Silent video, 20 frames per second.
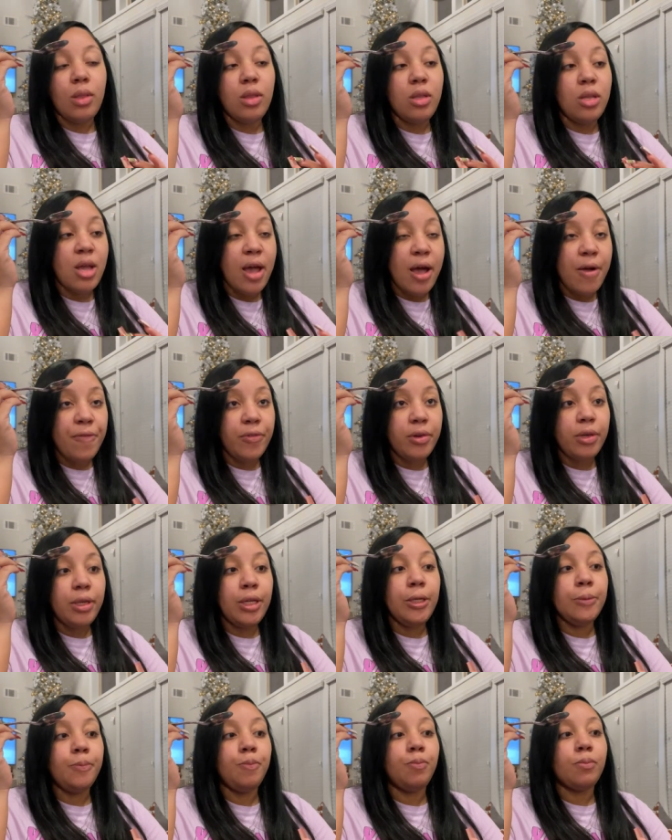
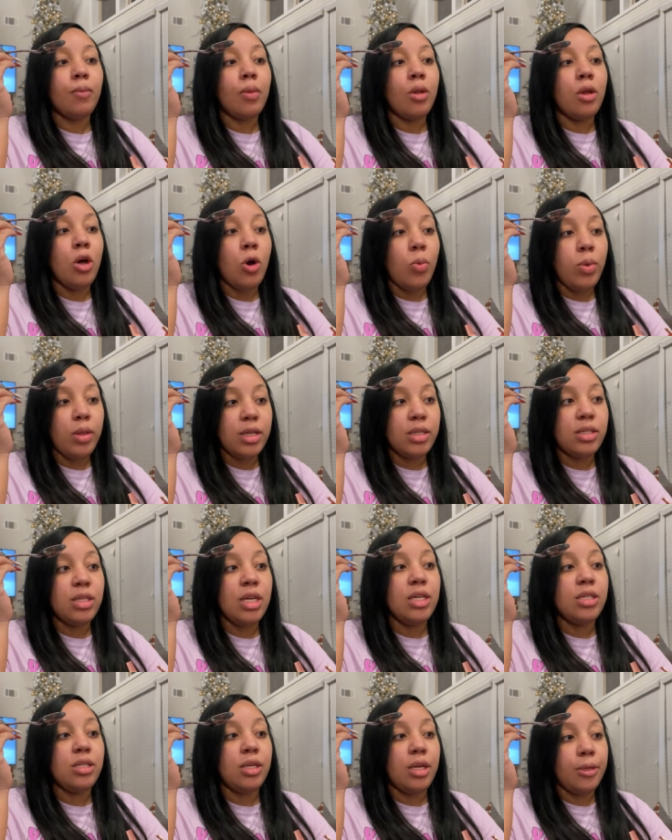Definitely mm -mm. go with the
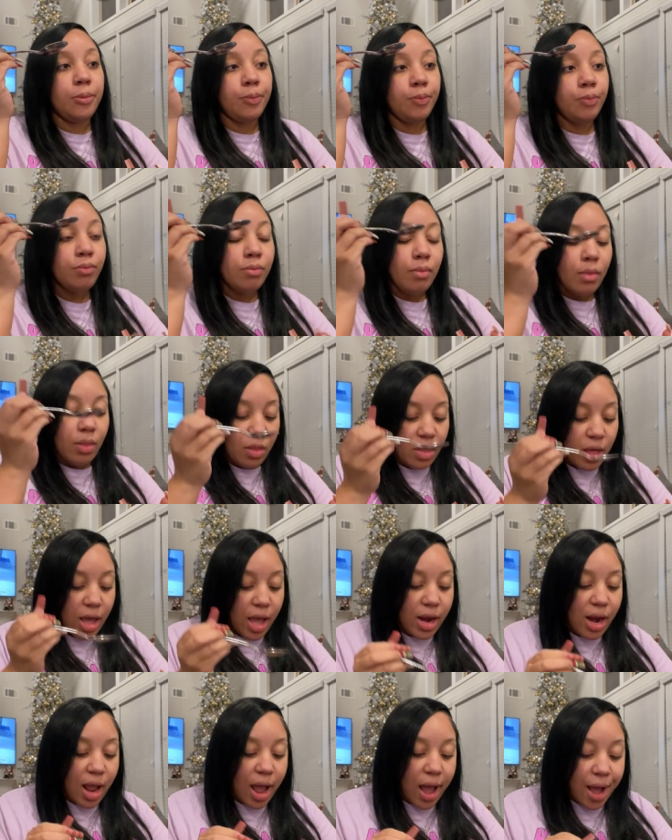seasoning
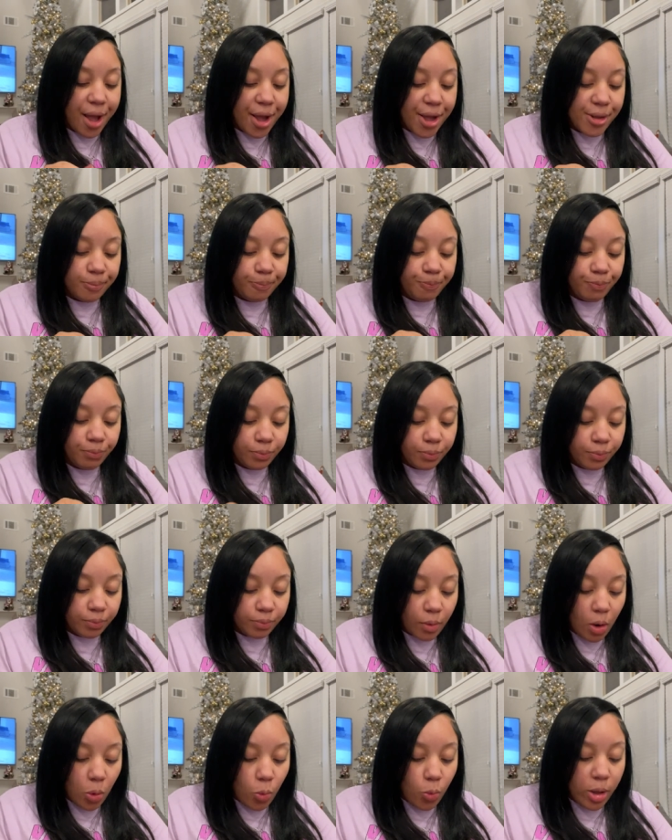that I
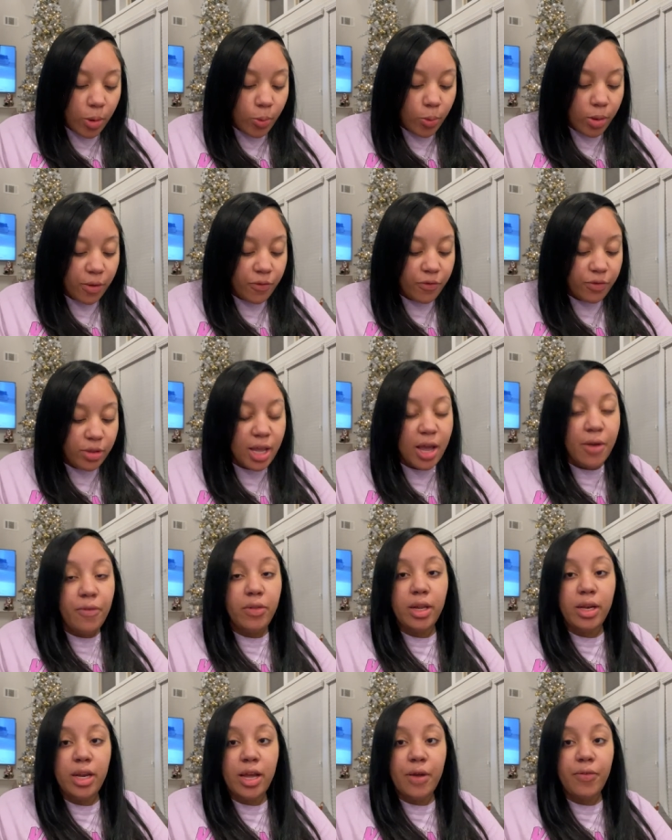went with.
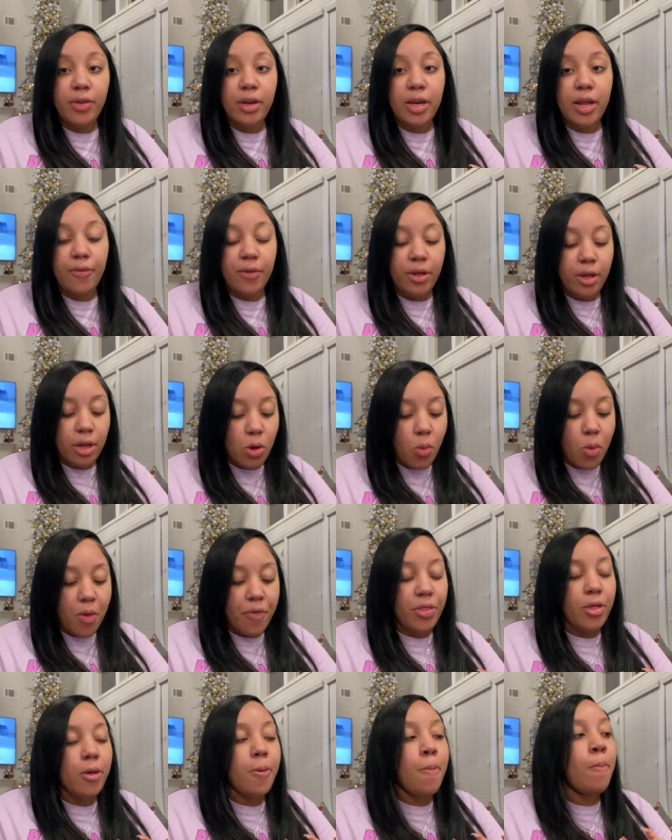Definitely, definitely, definitely go with
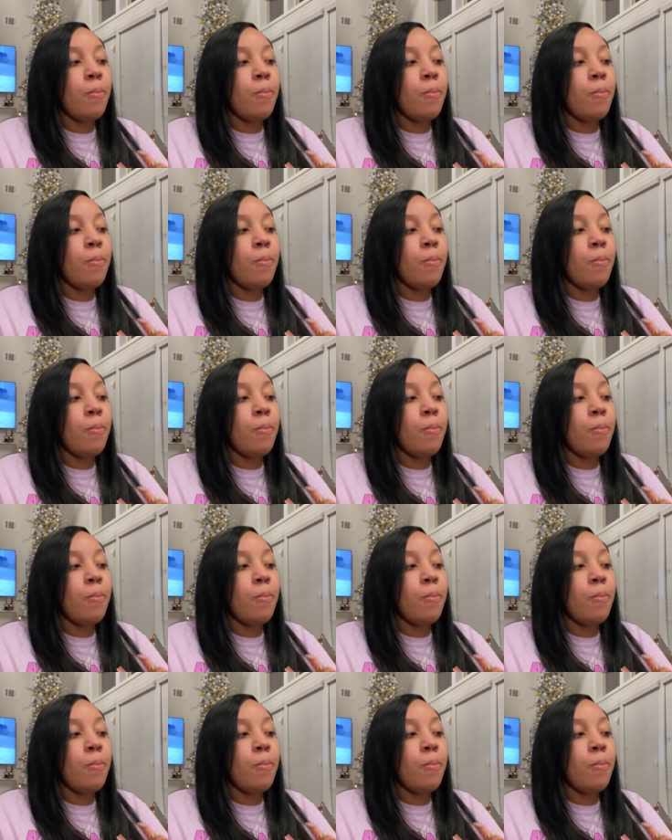them.